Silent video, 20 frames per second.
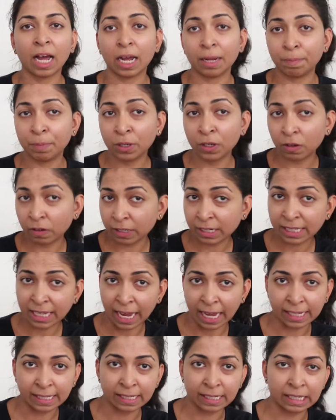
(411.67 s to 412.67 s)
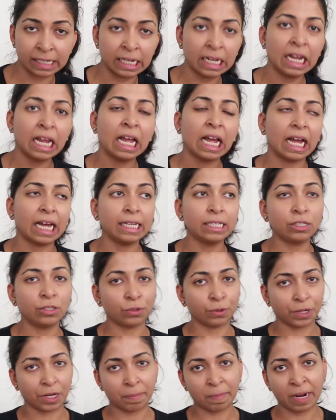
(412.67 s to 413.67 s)
hypochlorous acid and
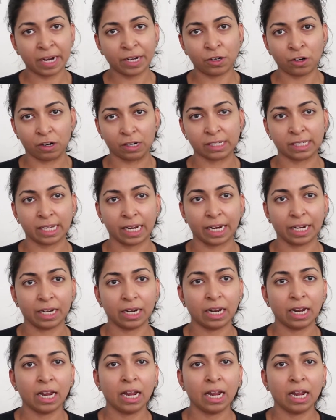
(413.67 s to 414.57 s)
sodium hydroxide.